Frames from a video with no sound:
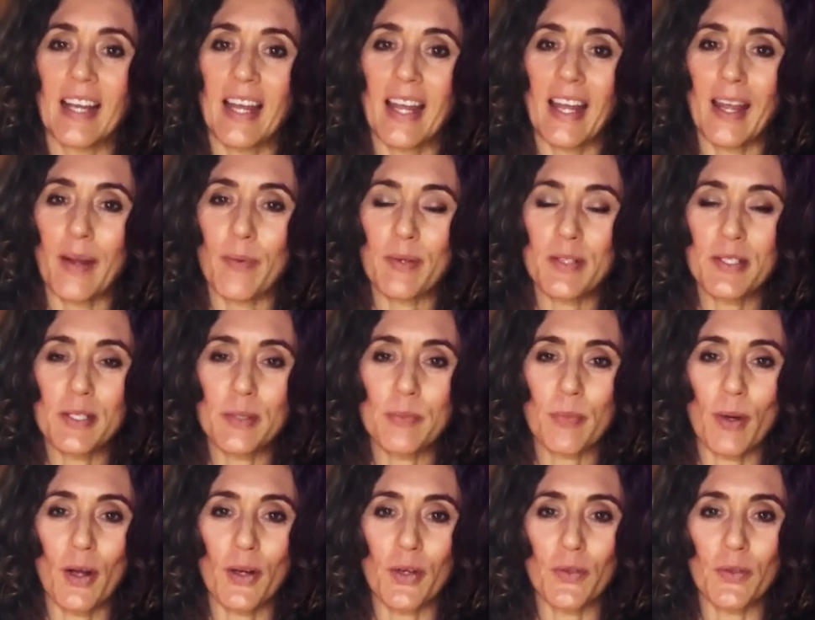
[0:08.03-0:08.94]
I was just
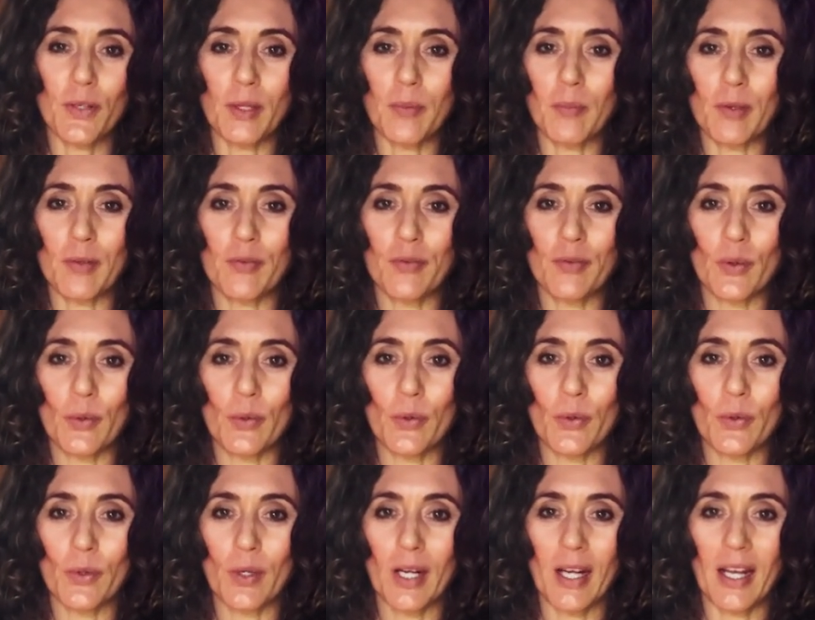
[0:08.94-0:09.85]
pondering
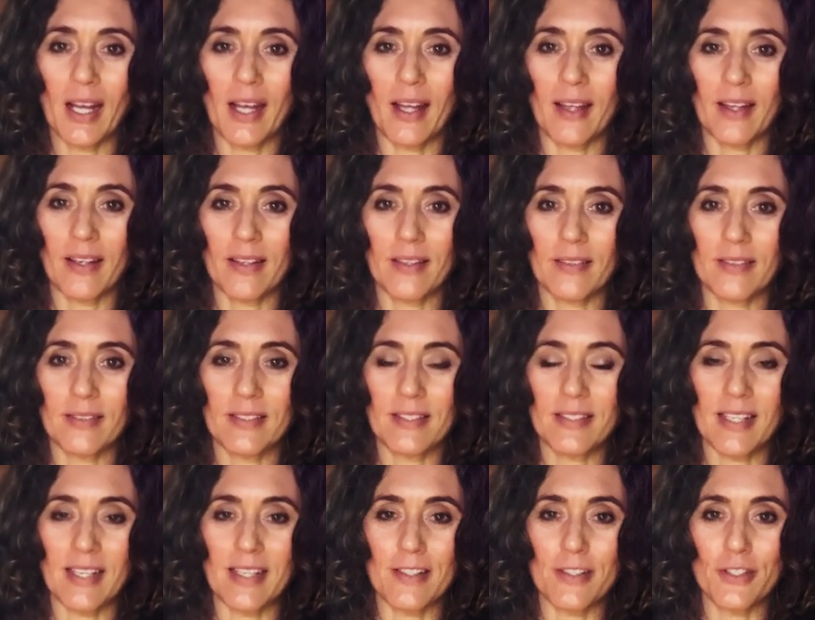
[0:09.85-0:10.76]
before I
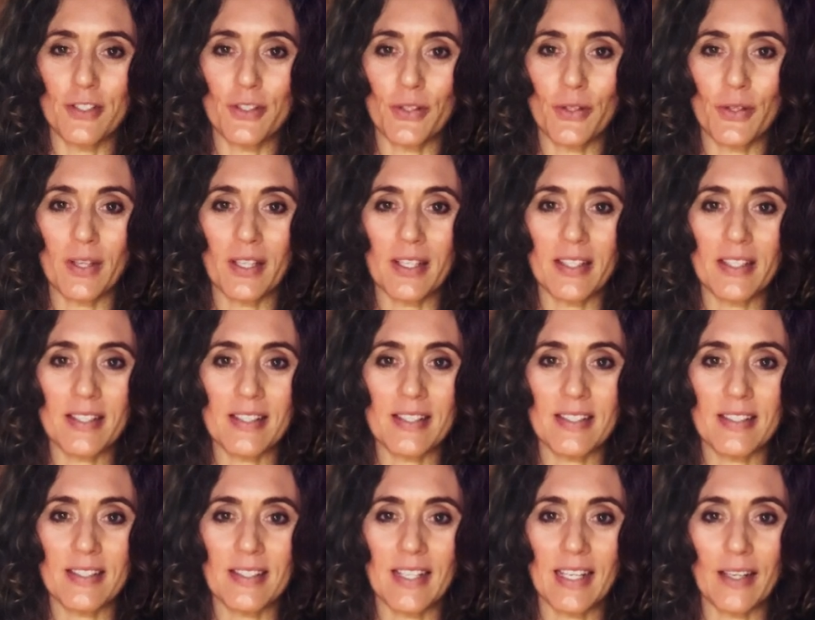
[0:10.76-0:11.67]
decided to do
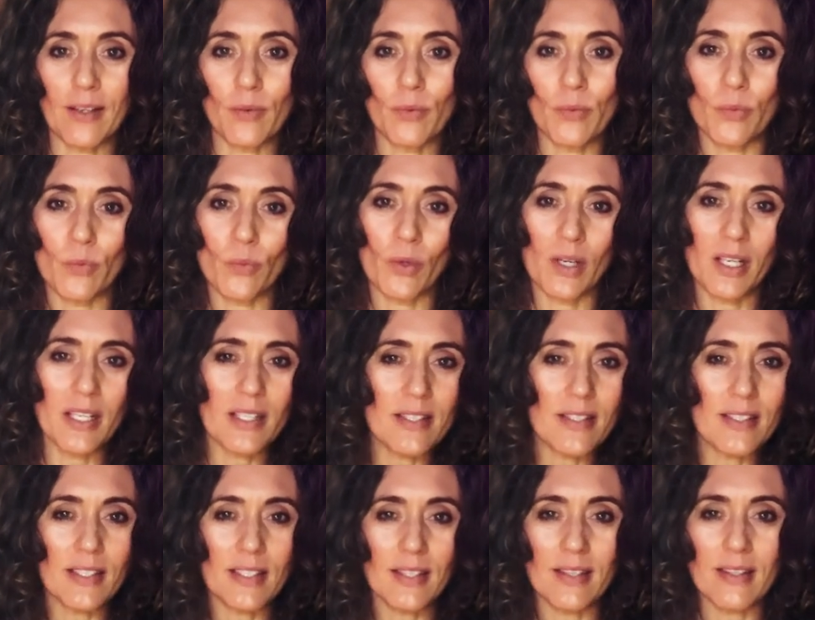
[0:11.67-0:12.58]
this, like, what is
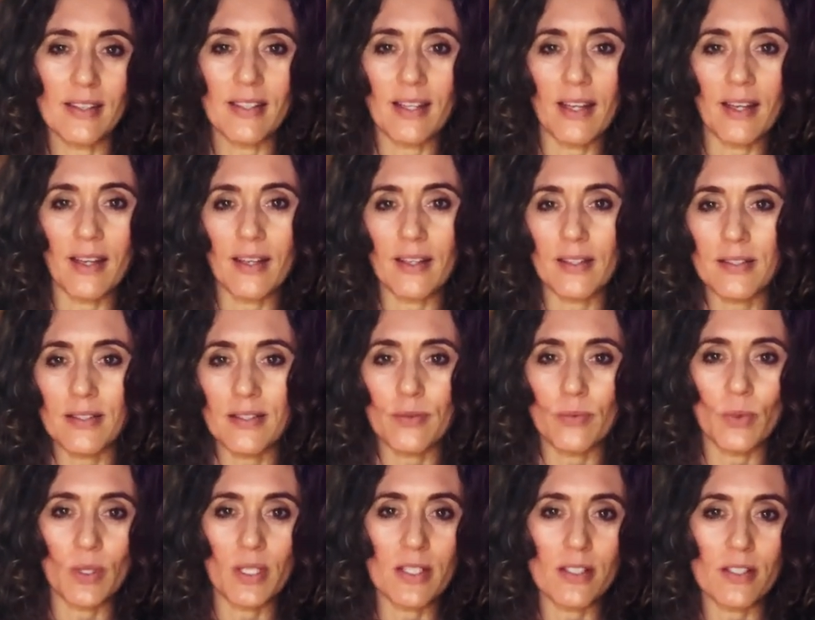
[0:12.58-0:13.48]
it that
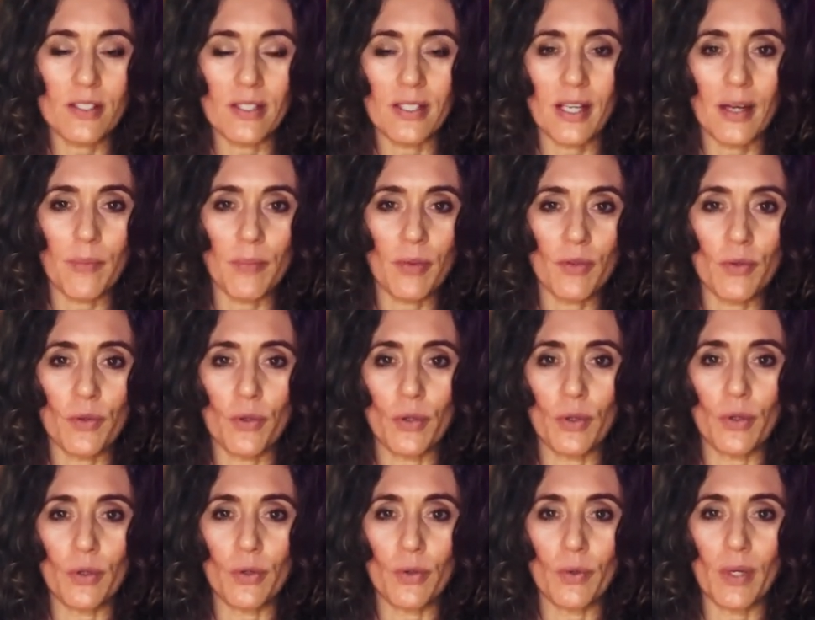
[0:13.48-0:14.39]
wants to come
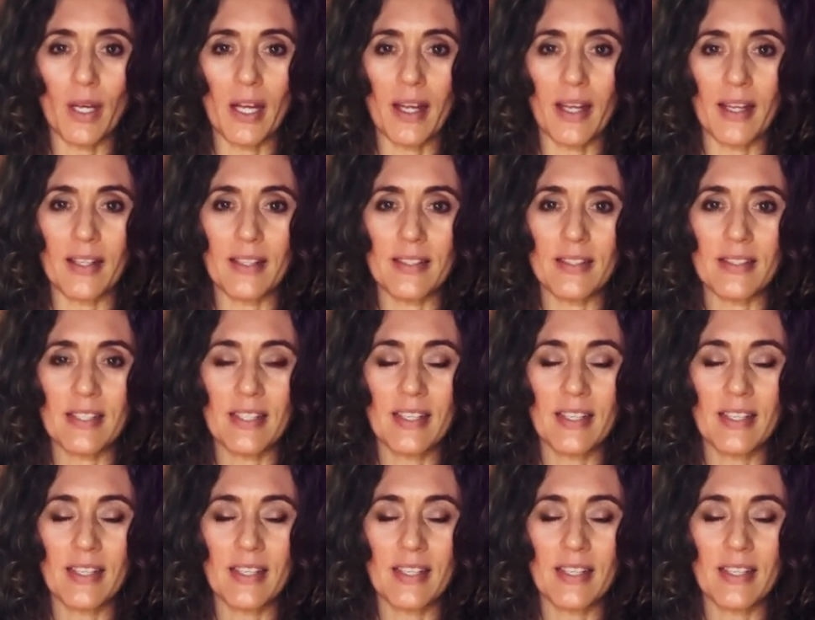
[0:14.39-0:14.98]
through? And